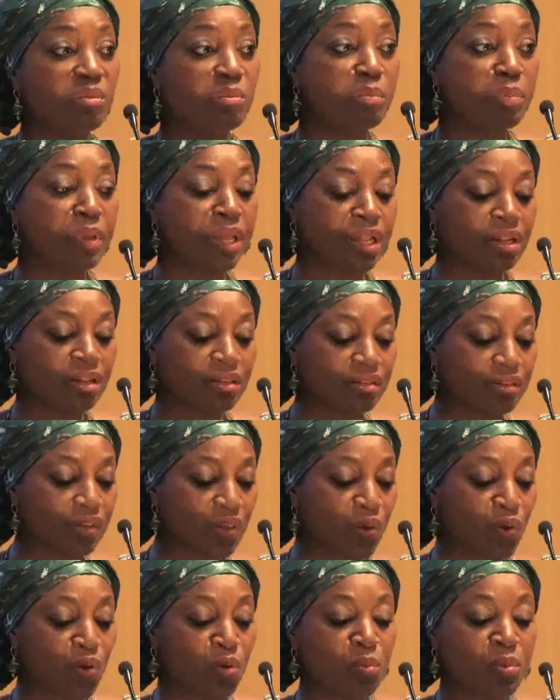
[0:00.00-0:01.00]
build
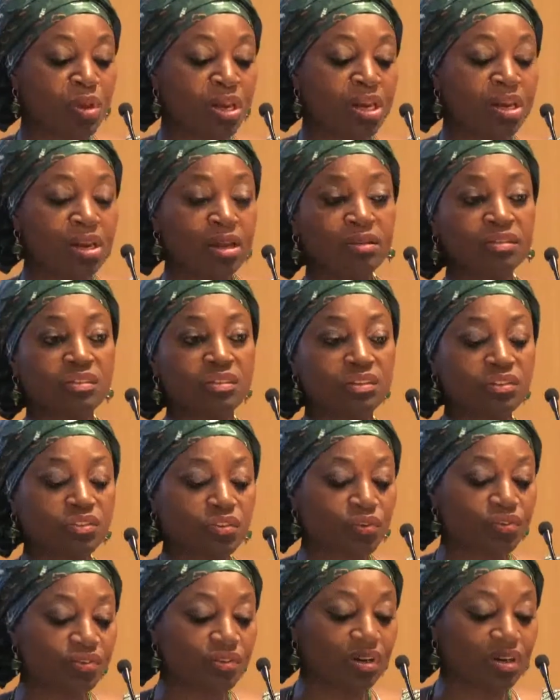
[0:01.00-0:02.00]
human and
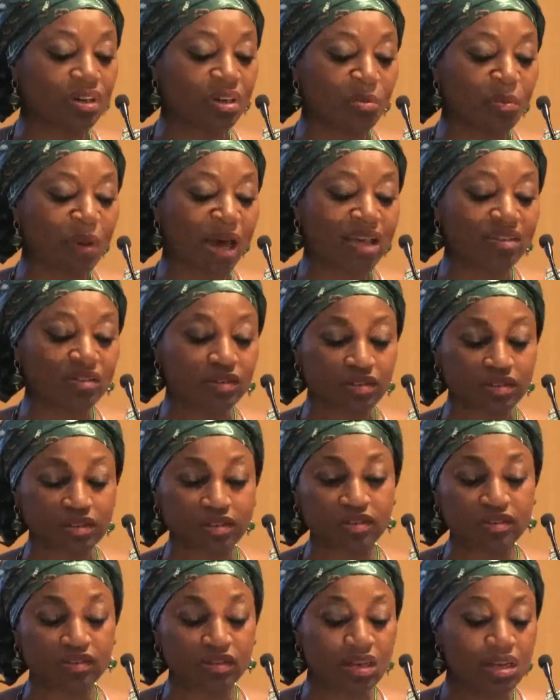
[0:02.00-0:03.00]
institutional
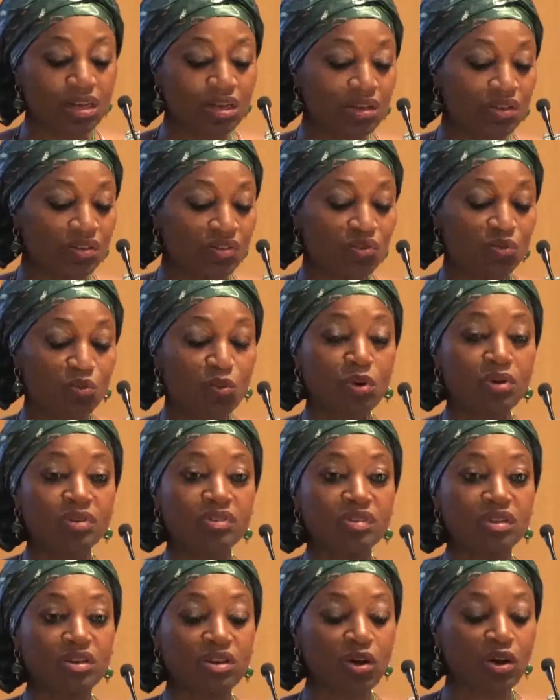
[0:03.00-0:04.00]
capacities
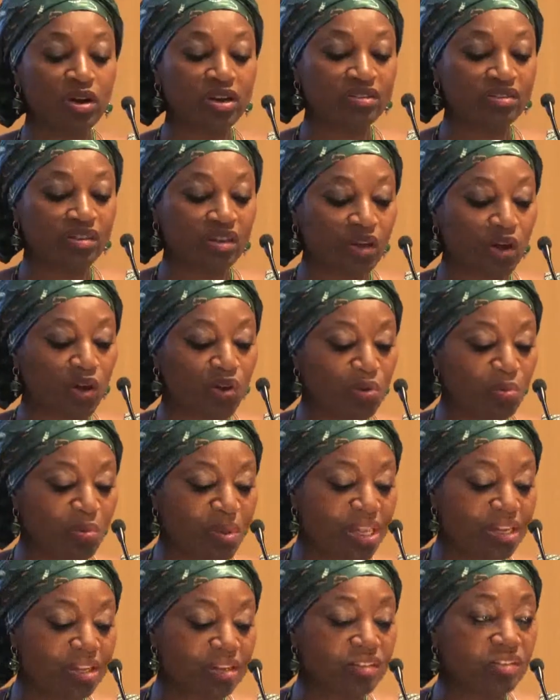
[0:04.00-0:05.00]
towards a knowledge
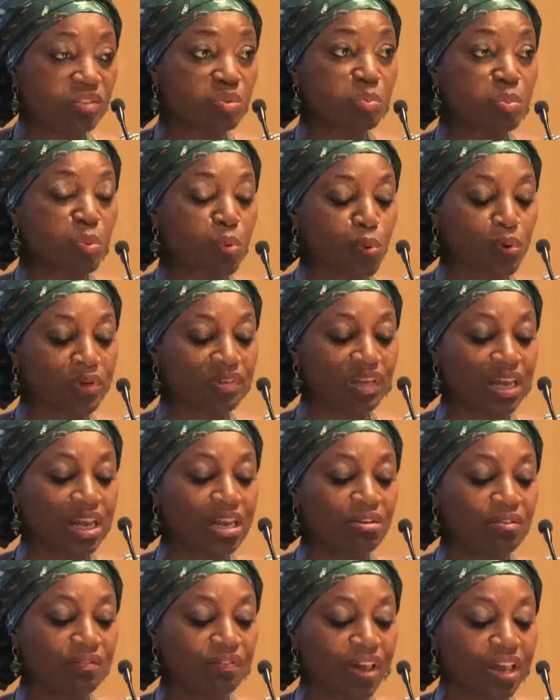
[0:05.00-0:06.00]
economy that supports
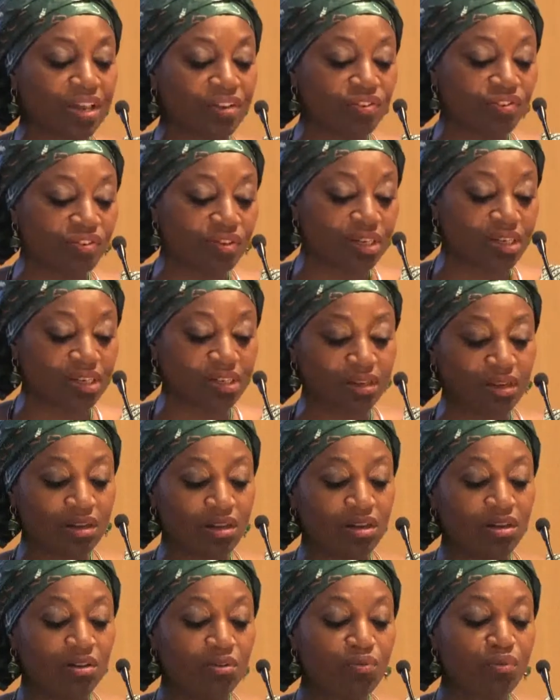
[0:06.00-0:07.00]
innovation,
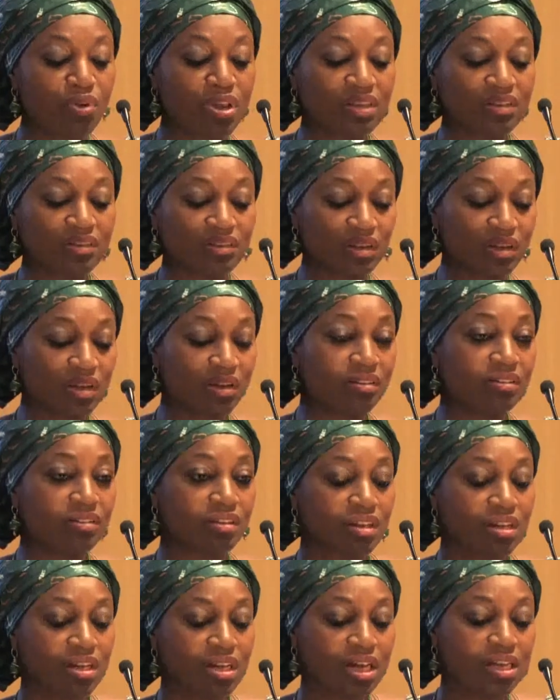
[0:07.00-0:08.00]
research
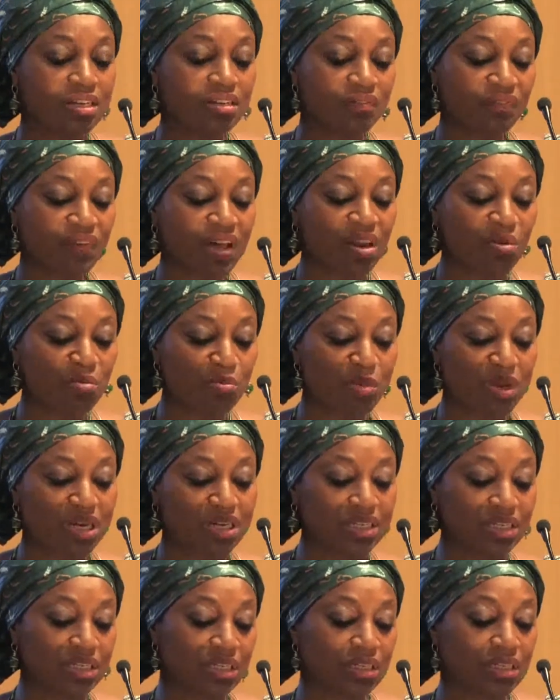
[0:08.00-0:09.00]
and
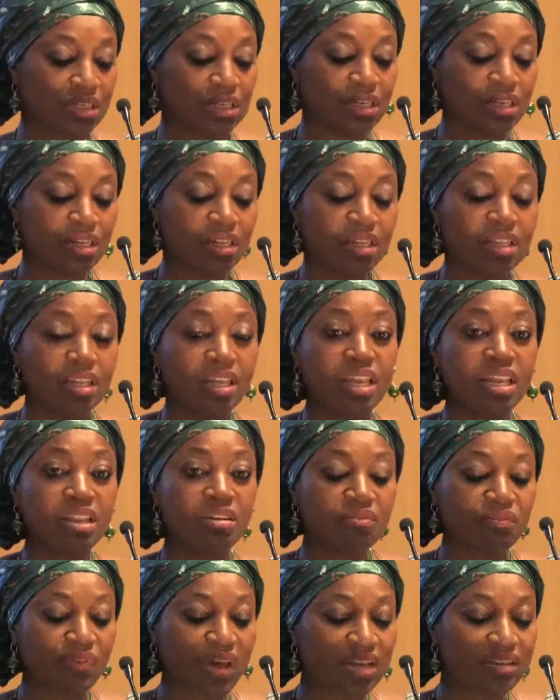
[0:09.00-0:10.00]
development,
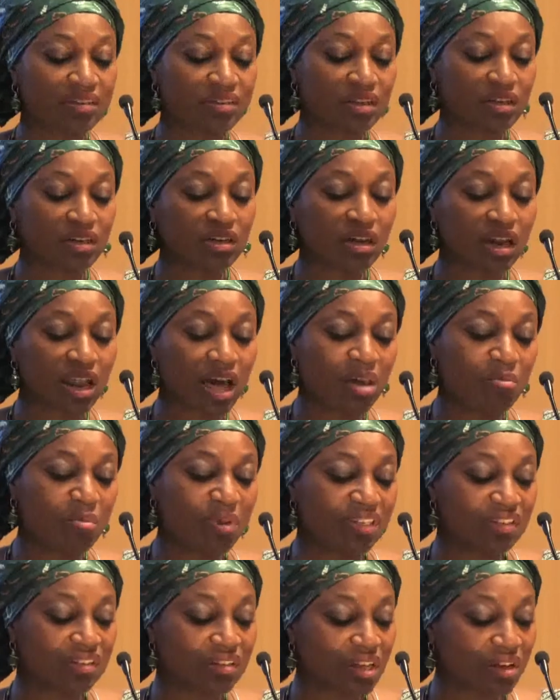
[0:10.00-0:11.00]
invest in
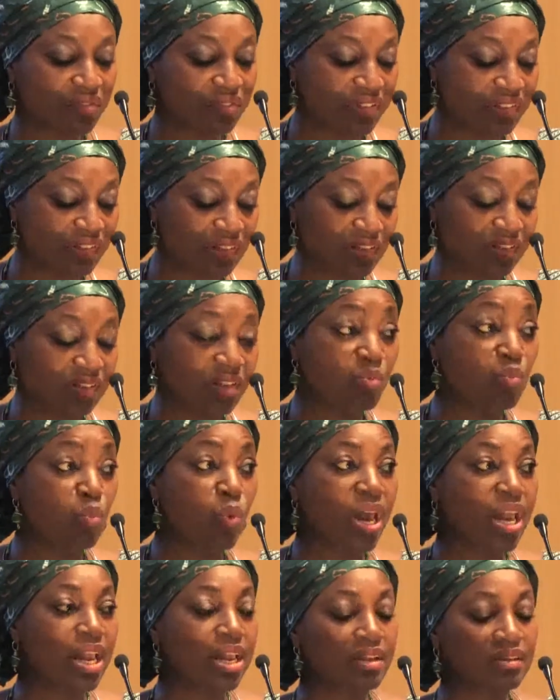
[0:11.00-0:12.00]
climate services in
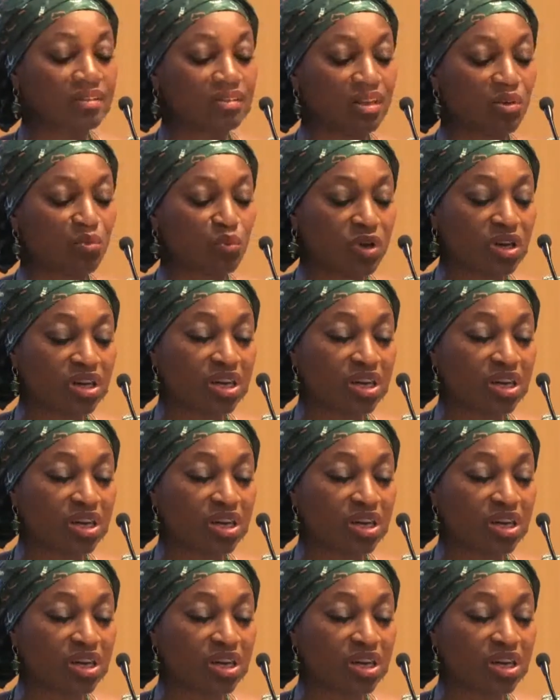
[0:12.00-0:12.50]
ways that will